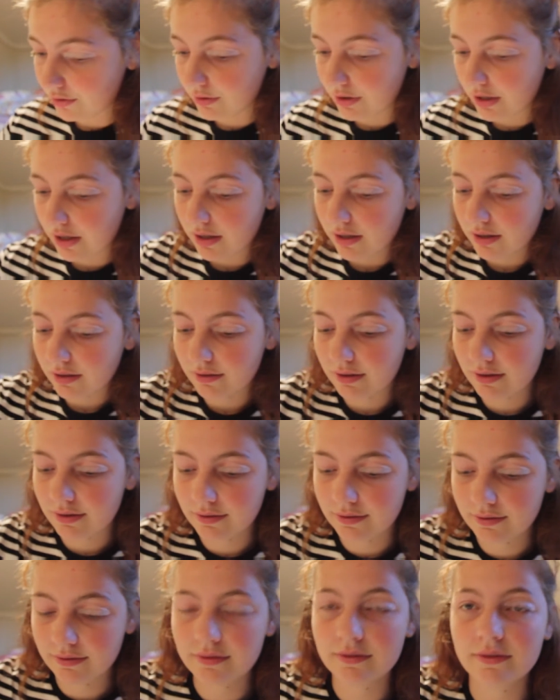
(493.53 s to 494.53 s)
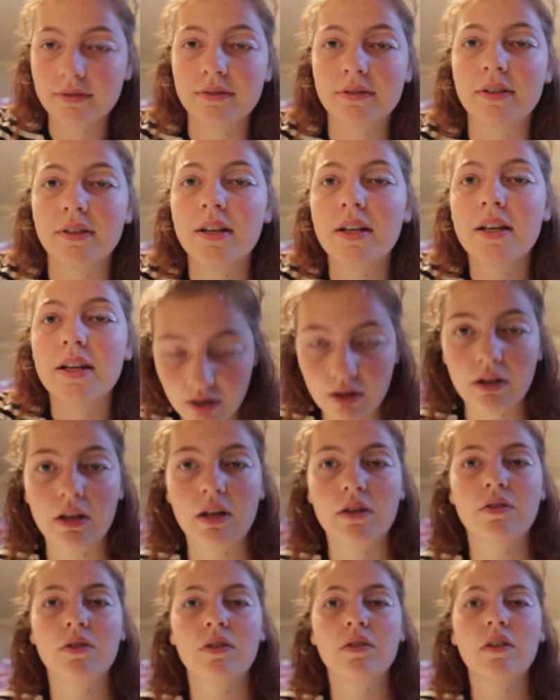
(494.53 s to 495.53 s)
doing it.
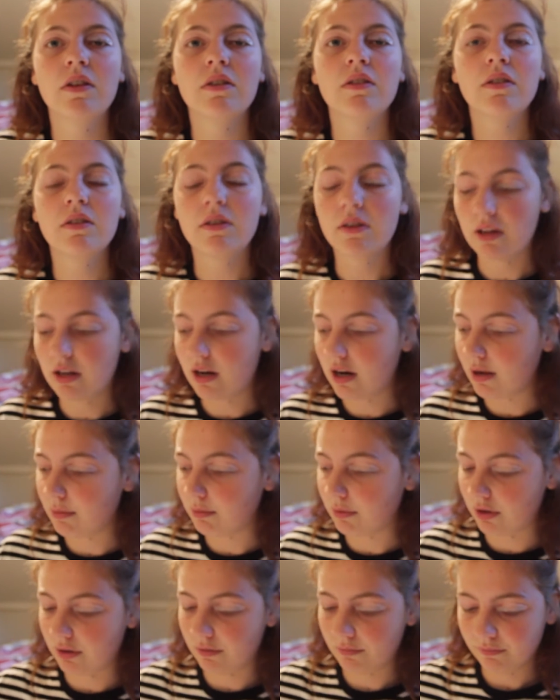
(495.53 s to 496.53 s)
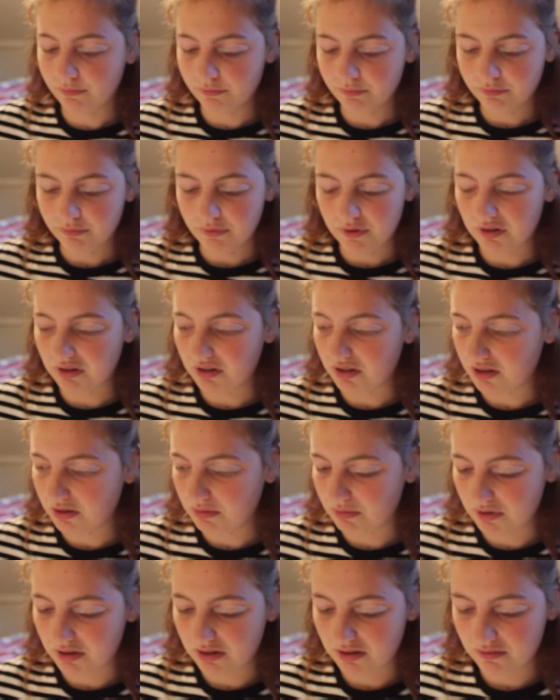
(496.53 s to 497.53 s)
Okay, so is this that I'm gonna... Oh, that
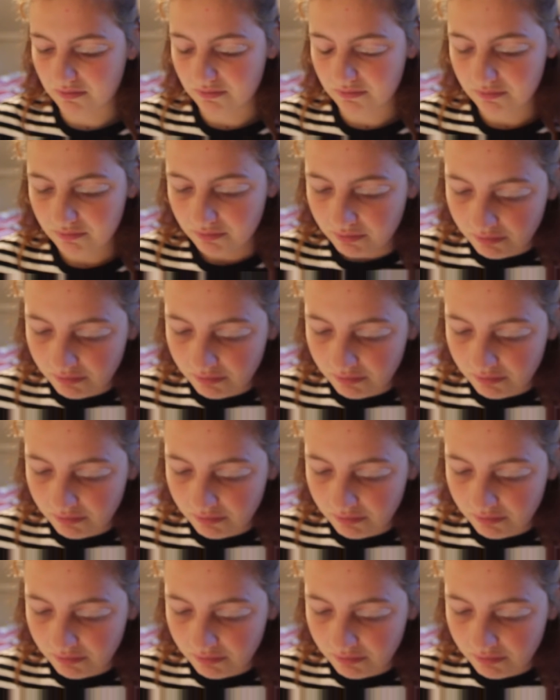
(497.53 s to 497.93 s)
smells...